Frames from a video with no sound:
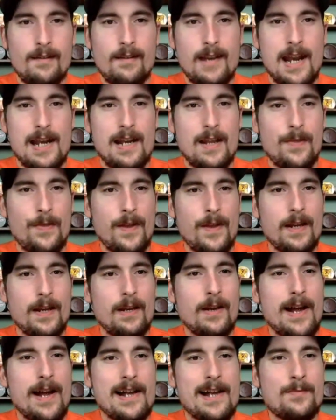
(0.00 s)
Anything
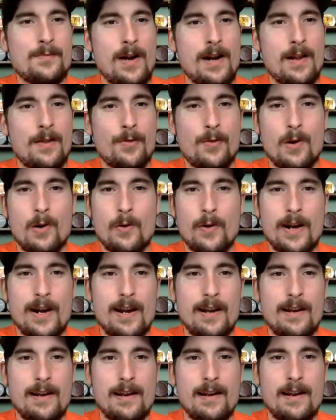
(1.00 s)
you guys want to throw
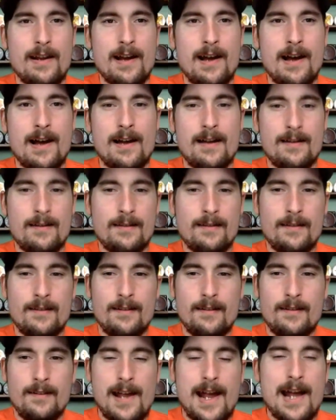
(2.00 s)
in and
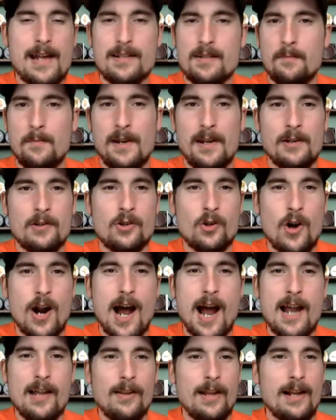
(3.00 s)
ask me to
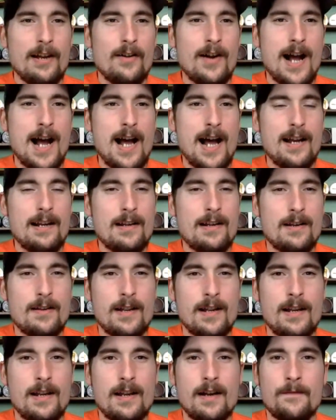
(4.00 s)
try later on
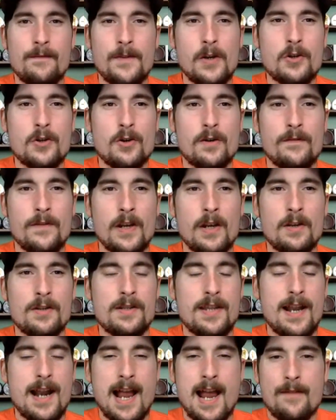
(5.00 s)
in future reviews
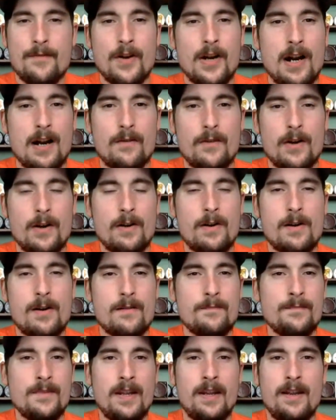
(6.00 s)
that I haven't covered,
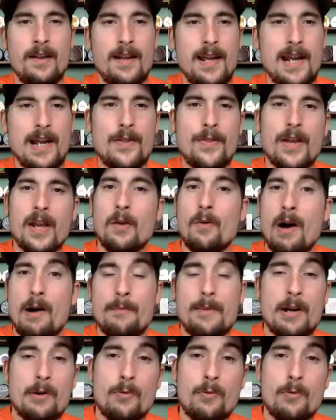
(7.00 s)
or anything you want me to